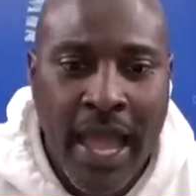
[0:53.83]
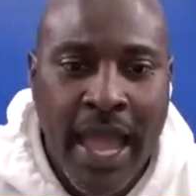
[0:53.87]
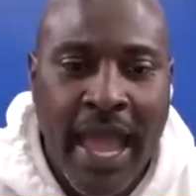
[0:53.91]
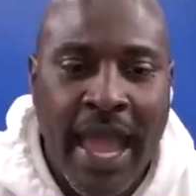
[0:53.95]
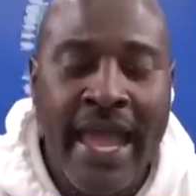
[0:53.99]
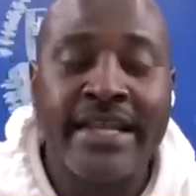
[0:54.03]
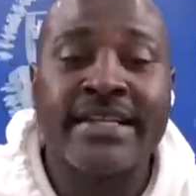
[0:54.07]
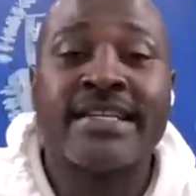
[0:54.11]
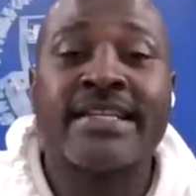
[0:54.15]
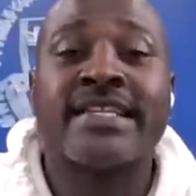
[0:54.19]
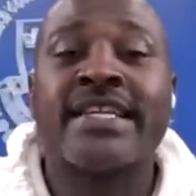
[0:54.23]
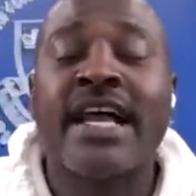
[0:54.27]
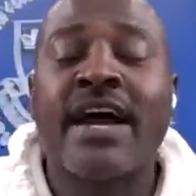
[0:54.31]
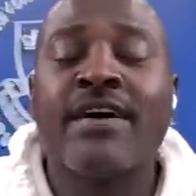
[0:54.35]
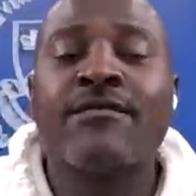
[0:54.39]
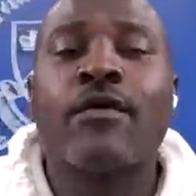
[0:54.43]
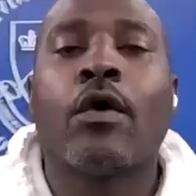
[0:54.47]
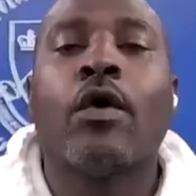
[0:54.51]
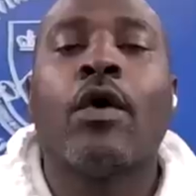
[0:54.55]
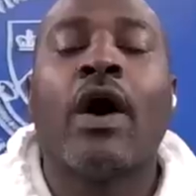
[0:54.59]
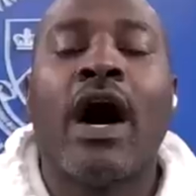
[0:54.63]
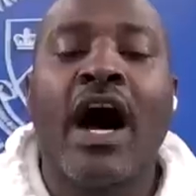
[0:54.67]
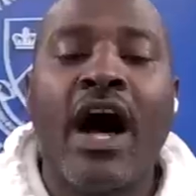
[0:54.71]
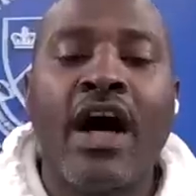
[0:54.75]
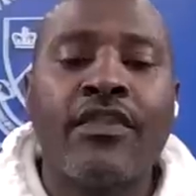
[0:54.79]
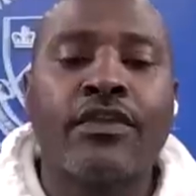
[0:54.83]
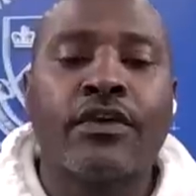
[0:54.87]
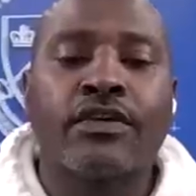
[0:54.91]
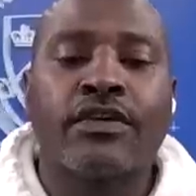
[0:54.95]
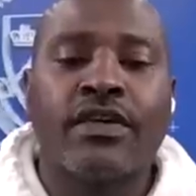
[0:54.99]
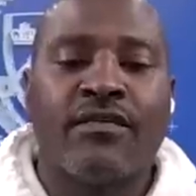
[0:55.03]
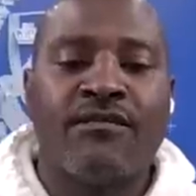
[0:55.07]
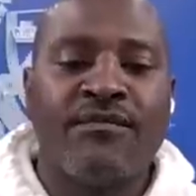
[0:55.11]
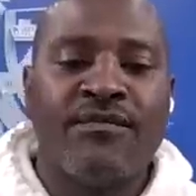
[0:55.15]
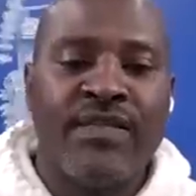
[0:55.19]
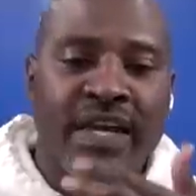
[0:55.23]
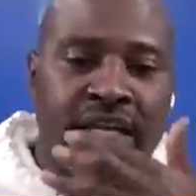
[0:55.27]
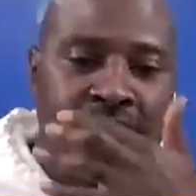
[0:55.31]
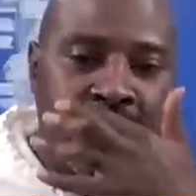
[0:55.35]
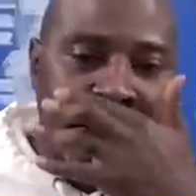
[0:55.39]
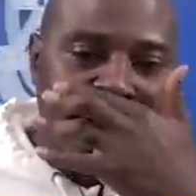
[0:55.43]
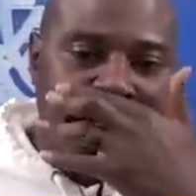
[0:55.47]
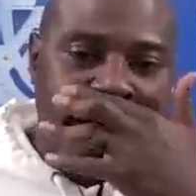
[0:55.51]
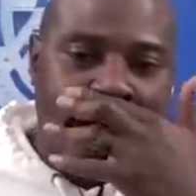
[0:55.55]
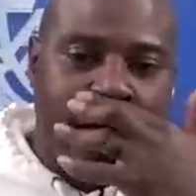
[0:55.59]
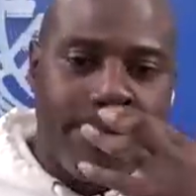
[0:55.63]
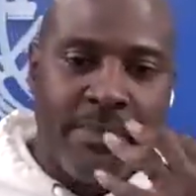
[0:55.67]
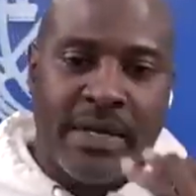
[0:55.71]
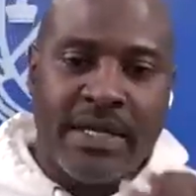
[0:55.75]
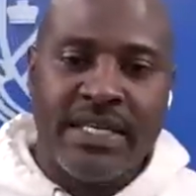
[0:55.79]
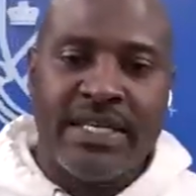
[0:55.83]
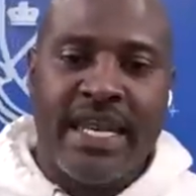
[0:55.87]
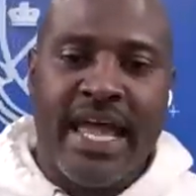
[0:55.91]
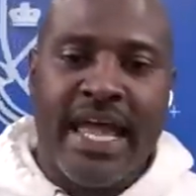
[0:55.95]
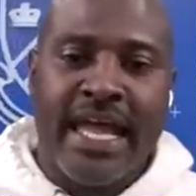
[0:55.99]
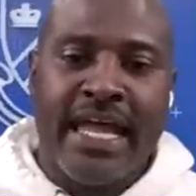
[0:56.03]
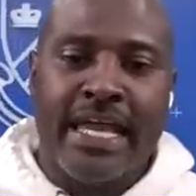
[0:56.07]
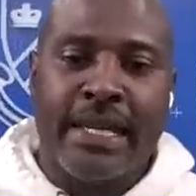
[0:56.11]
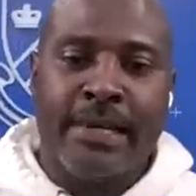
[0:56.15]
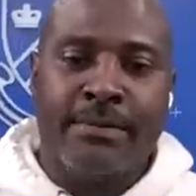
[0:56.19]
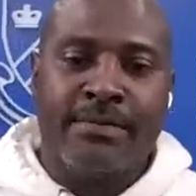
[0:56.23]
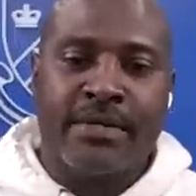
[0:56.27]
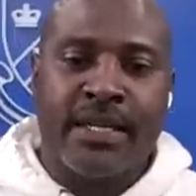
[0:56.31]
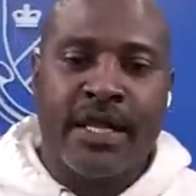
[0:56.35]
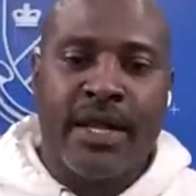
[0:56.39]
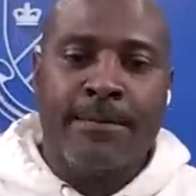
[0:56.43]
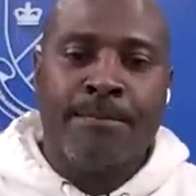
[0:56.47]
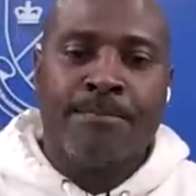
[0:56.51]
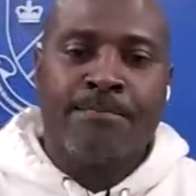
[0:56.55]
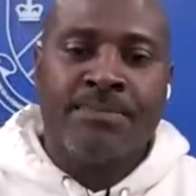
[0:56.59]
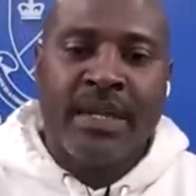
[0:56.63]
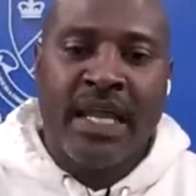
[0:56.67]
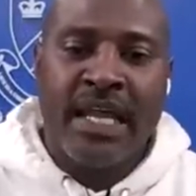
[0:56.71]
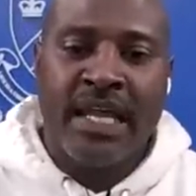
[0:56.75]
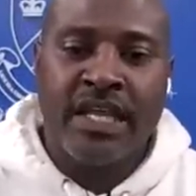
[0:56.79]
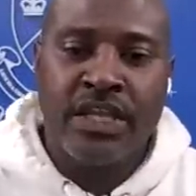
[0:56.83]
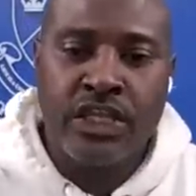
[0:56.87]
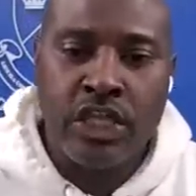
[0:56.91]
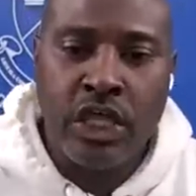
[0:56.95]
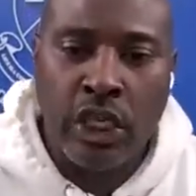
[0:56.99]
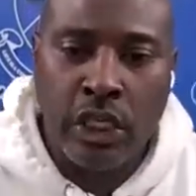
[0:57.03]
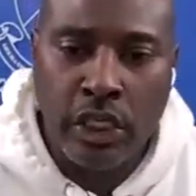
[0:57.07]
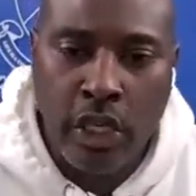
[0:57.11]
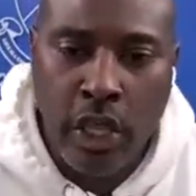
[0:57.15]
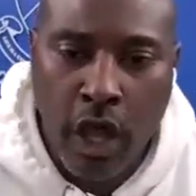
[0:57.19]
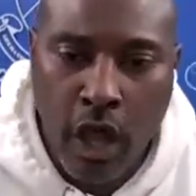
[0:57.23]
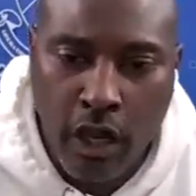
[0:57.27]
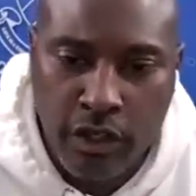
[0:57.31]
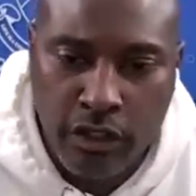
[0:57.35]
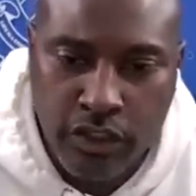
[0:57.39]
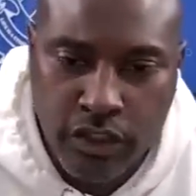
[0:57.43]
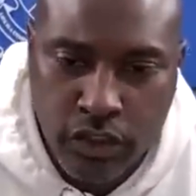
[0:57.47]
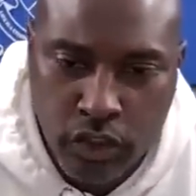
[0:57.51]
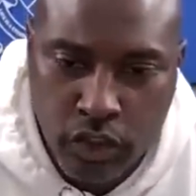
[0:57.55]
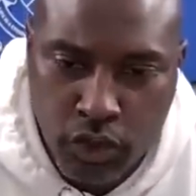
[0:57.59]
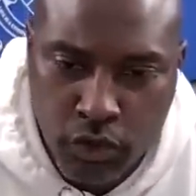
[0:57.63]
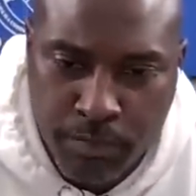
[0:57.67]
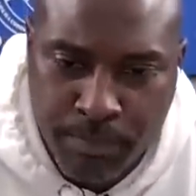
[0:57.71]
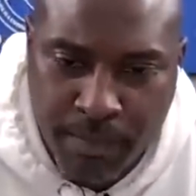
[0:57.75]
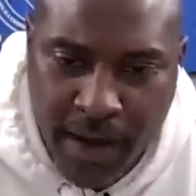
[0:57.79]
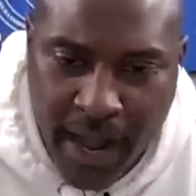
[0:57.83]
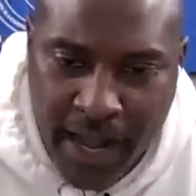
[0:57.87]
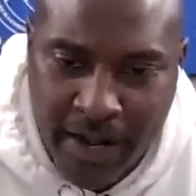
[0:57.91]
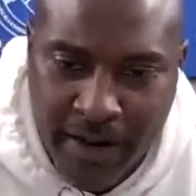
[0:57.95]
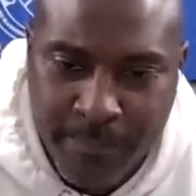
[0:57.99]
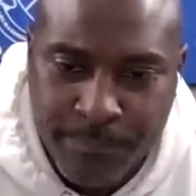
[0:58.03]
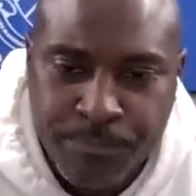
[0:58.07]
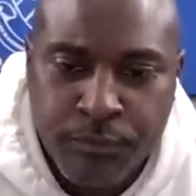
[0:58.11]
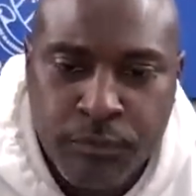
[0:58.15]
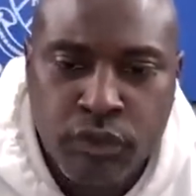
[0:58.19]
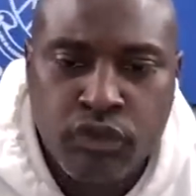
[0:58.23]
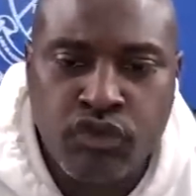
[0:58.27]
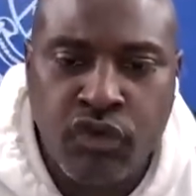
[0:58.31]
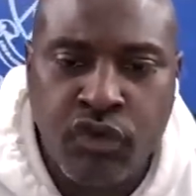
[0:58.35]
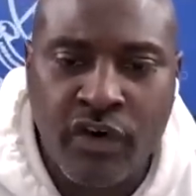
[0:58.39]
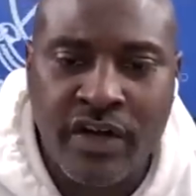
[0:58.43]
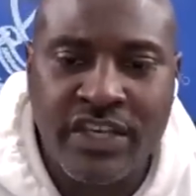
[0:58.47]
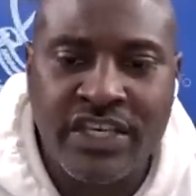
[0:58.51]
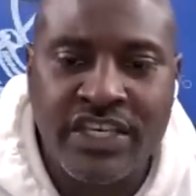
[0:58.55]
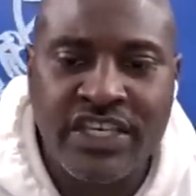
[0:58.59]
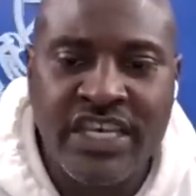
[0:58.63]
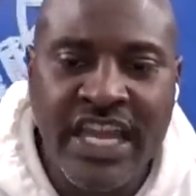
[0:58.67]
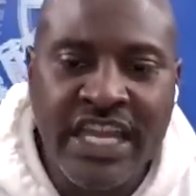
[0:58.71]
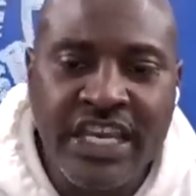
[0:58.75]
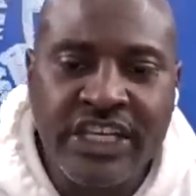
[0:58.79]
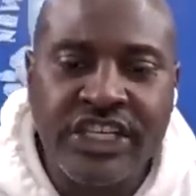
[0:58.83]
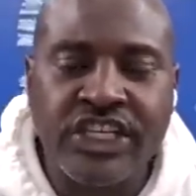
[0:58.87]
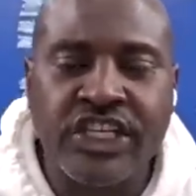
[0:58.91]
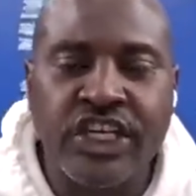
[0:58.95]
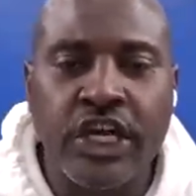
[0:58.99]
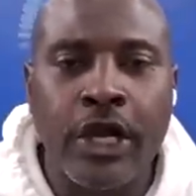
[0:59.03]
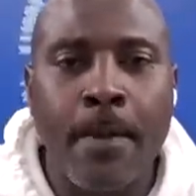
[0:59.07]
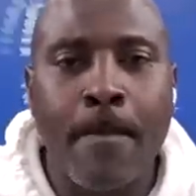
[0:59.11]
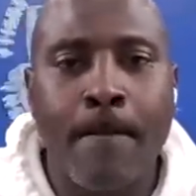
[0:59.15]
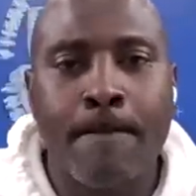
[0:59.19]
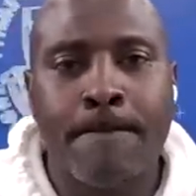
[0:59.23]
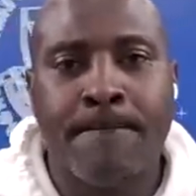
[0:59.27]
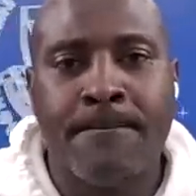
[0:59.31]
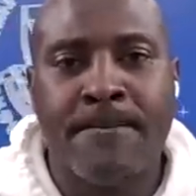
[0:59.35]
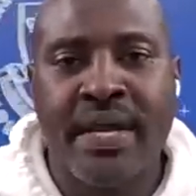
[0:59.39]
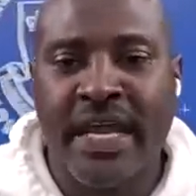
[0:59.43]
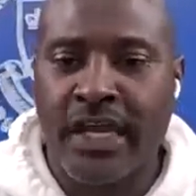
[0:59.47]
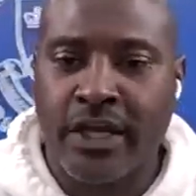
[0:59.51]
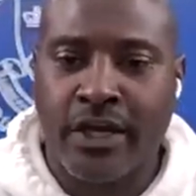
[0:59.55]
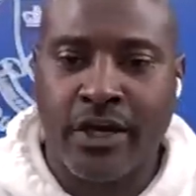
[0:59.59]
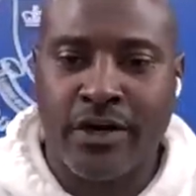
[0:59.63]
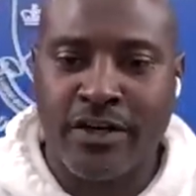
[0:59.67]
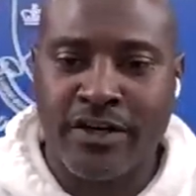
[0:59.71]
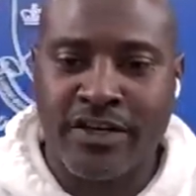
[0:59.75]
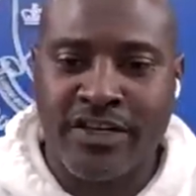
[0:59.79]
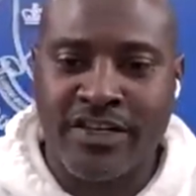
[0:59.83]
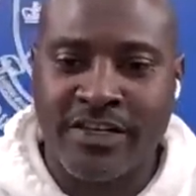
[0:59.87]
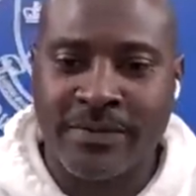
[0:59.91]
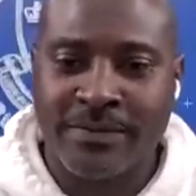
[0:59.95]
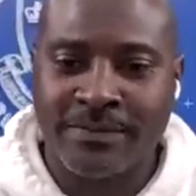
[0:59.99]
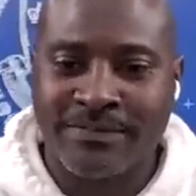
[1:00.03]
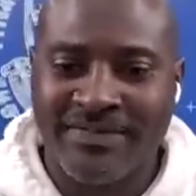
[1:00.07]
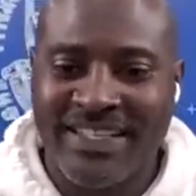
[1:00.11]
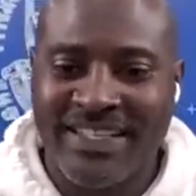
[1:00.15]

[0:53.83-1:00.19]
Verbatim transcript: And several other defendants have been named in the lawsuit by Trenicia Biggers.